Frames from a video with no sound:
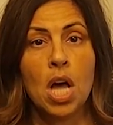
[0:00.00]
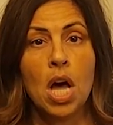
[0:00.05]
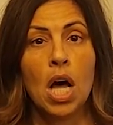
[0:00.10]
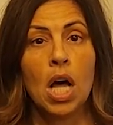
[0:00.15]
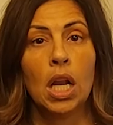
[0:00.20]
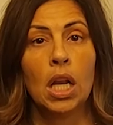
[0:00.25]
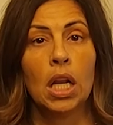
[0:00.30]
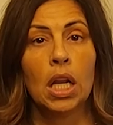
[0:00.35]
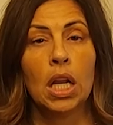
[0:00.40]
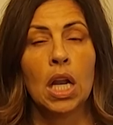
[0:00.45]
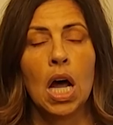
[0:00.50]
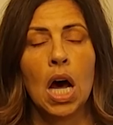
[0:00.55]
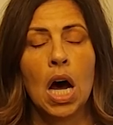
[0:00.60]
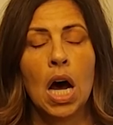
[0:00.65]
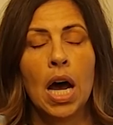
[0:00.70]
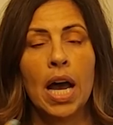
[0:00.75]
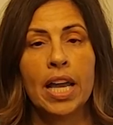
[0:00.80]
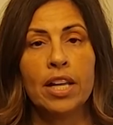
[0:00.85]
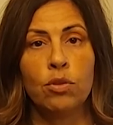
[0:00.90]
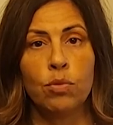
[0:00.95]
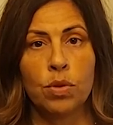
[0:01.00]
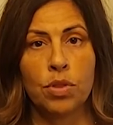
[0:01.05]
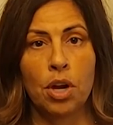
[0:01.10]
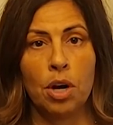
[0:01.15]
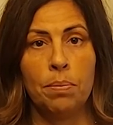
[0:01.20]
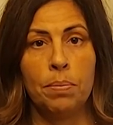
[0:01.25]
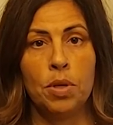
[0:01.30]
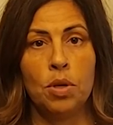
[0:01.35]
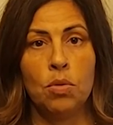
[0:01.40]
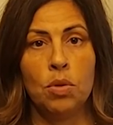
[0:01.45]
aligned with
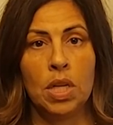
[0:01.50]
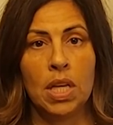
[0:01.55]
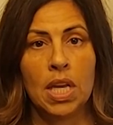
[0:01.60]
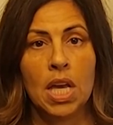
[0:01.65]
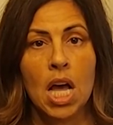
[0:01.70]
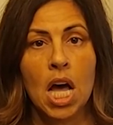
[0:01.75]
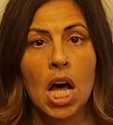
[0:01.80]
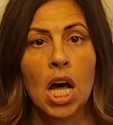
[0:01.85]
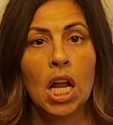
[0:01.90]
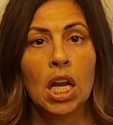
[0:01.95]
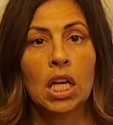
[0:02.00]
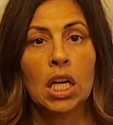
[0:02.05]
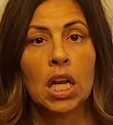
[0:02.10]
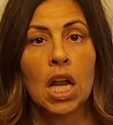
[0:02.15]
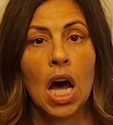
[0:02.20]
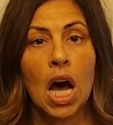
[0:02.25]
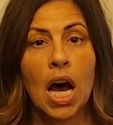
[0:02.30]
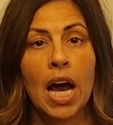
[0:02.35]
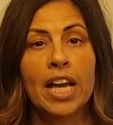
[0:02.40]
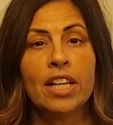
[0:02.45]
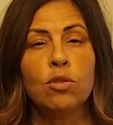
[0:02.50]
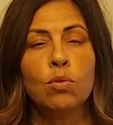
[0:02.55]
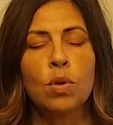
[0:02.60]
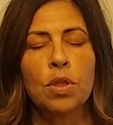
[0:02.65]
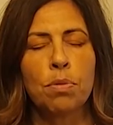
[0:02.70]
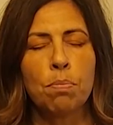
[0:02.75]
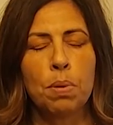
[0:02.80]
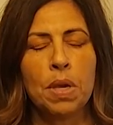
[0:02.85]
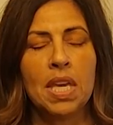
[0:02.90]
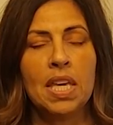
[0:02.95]
our beauty, aligned
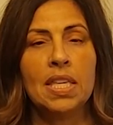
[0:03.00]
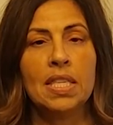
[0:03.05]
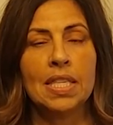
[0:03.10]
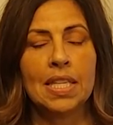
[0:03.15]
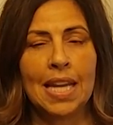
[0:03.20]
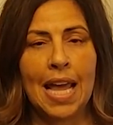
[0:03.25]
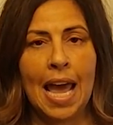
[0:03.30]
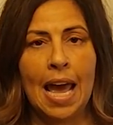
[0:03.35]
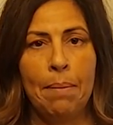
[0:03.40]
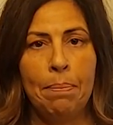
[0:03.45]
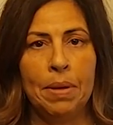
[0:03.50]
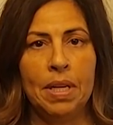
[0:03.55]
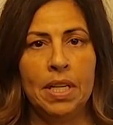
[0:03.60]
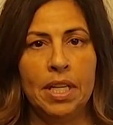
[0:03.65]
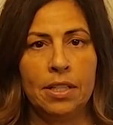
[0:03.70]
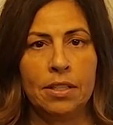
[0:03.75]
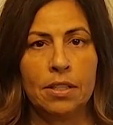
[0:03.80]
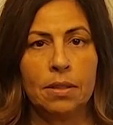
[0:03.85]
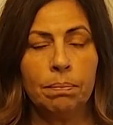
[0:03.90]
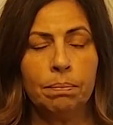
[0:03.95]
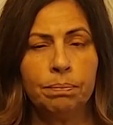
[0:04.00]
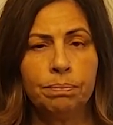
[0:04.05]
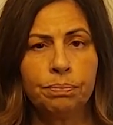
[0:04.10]
with peace and happiness.